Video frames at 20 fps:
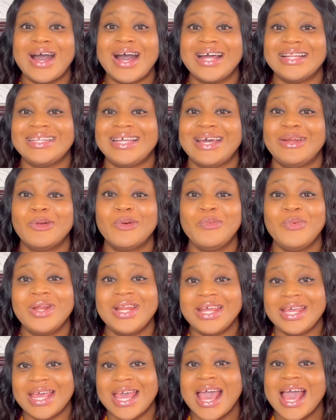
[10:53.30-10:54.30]
they are not
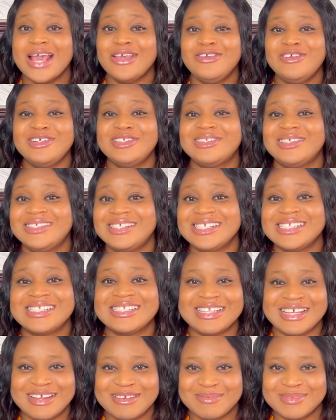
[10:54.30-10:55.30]
really used to these
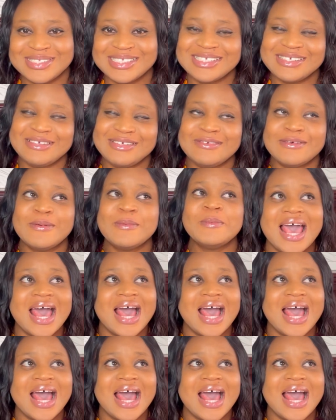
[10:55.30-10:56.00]
terms, you know.